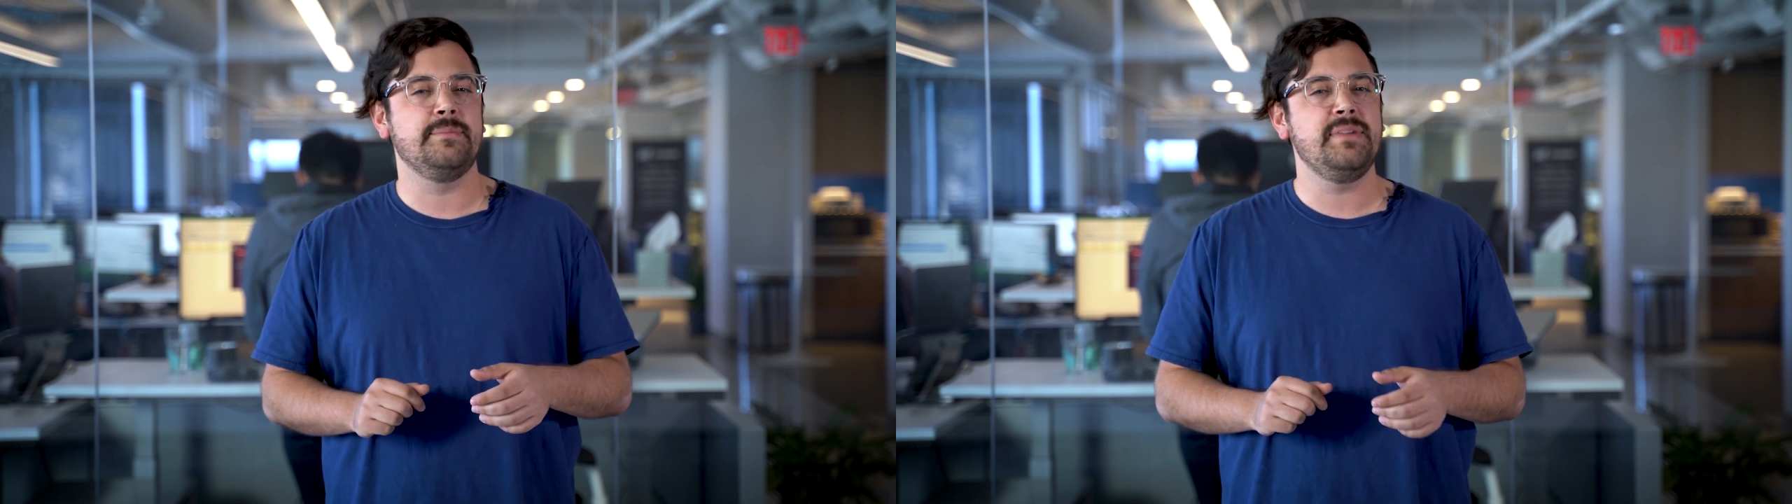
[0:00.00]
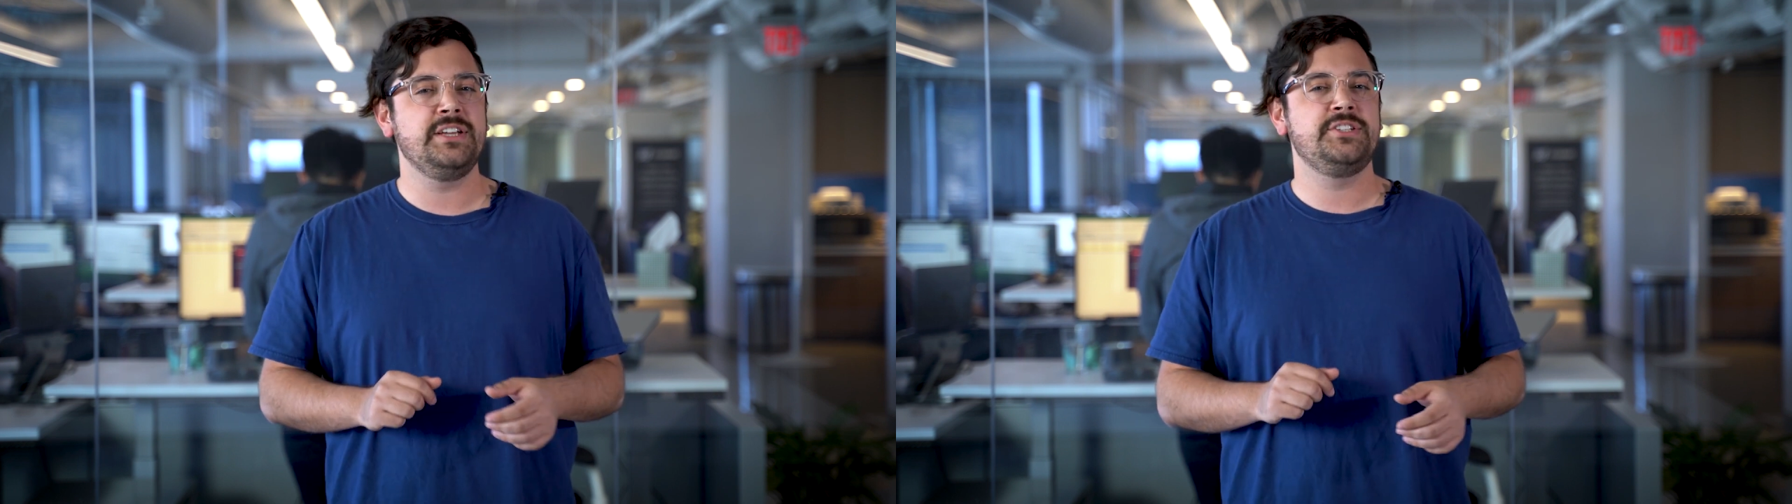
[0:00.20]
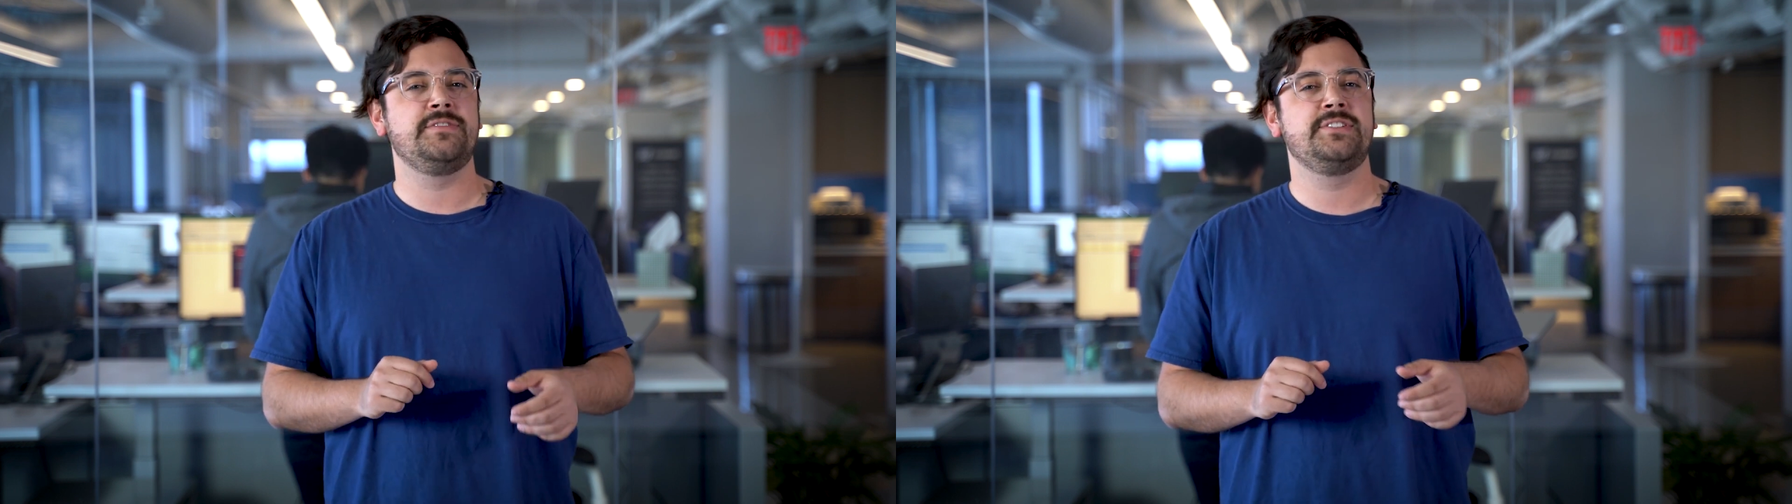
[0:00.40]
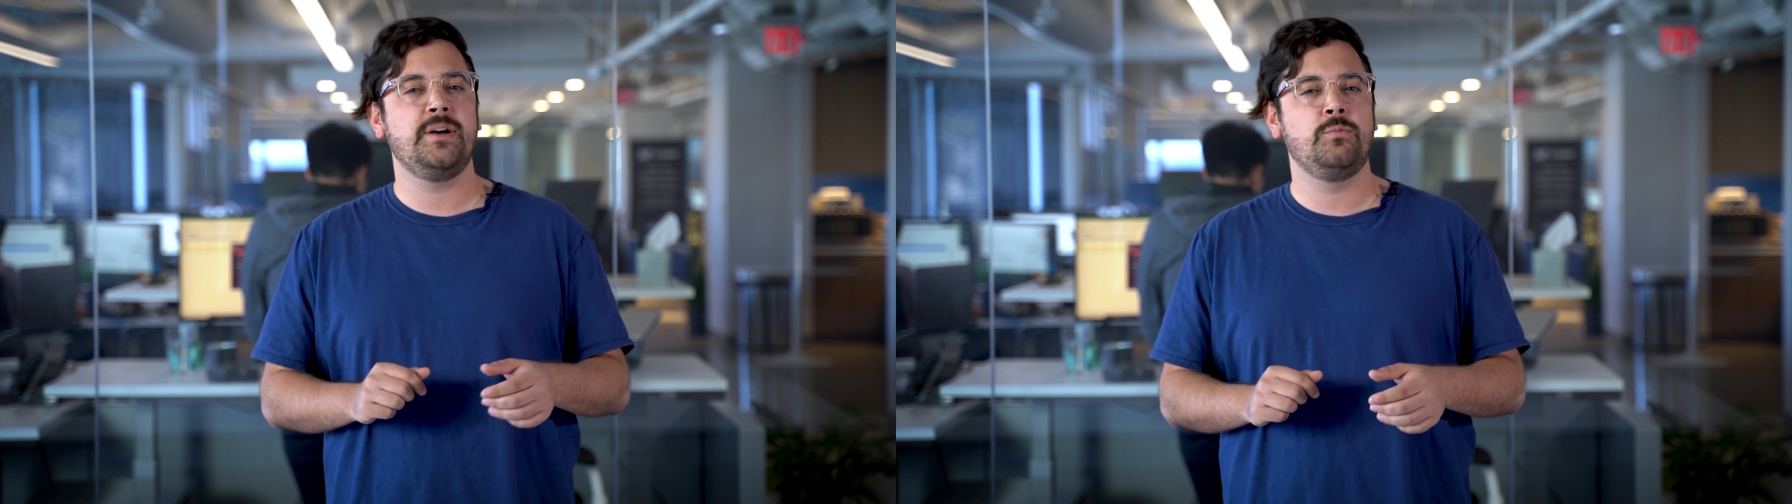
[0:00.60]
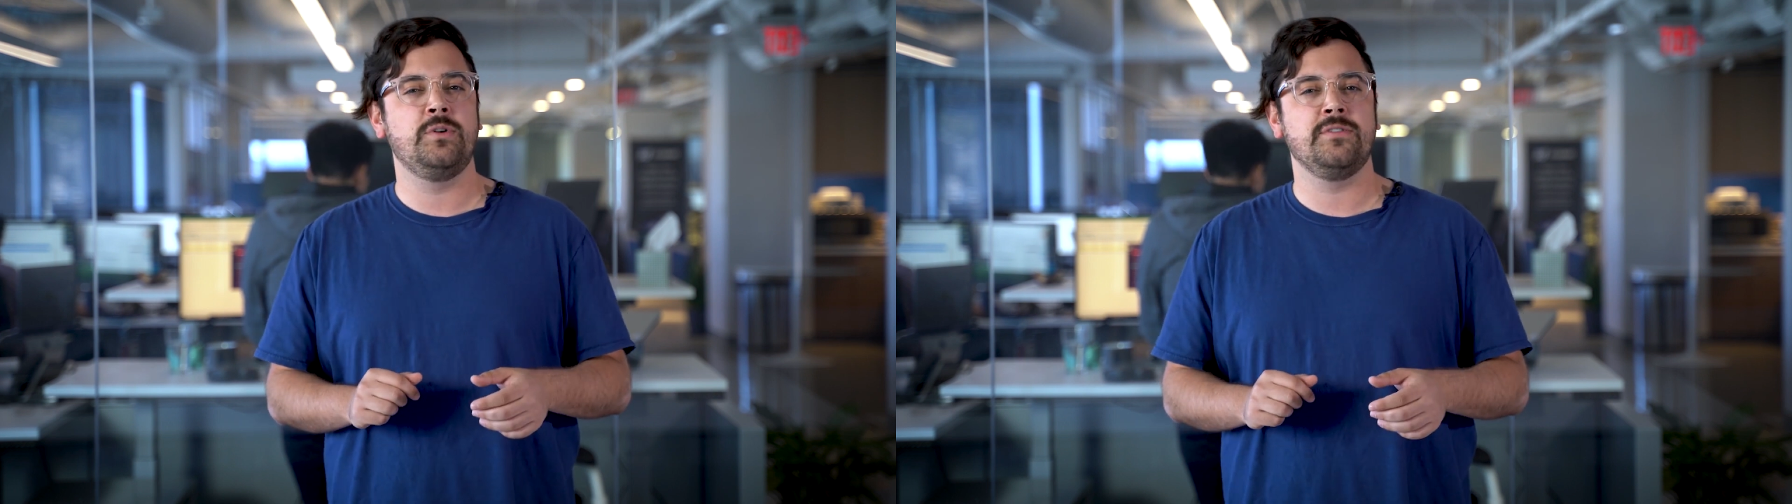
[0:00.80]
makeshift
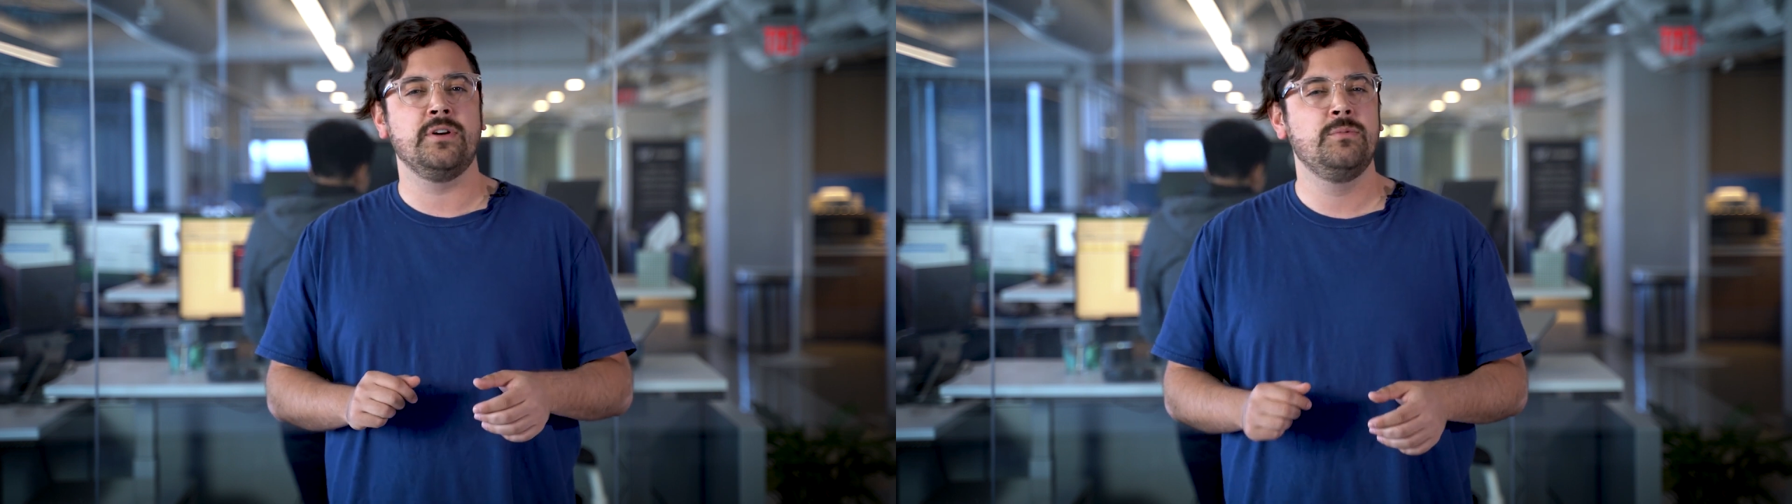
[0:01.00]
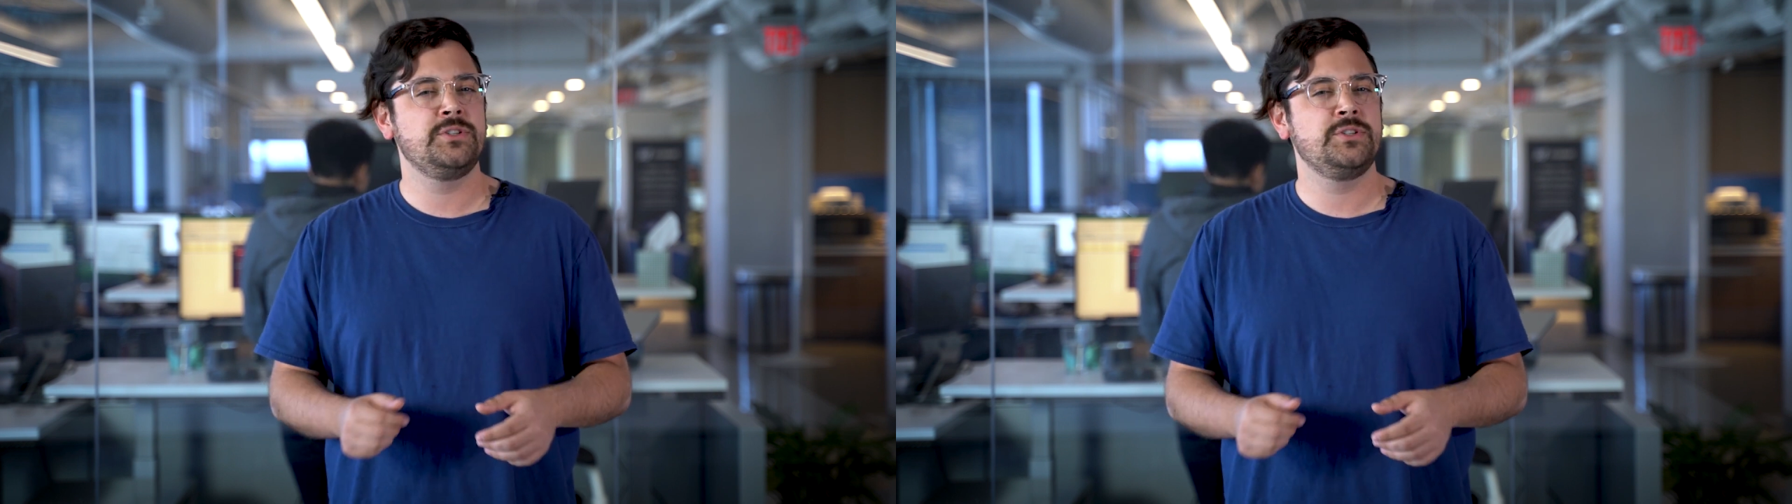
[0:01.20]
subwoofer,